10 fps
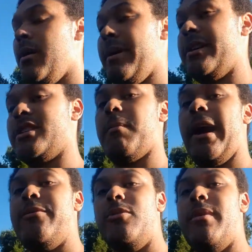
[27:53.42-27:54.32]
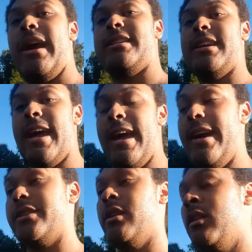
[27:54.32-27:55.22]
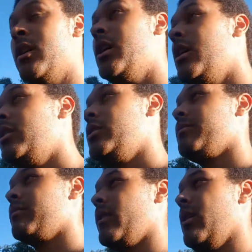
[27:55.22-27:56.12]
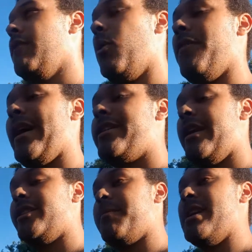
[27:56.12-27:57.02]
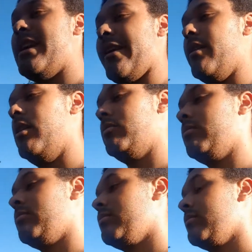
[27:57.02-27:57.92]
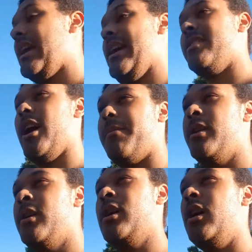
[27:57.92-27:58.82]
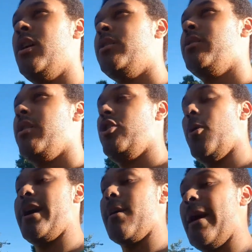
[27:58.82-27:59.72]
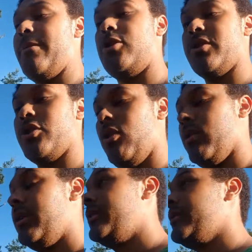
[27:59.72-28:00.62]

Because the pipe dream that I actually had for what that could end up being ended up not being a pipe dream at all.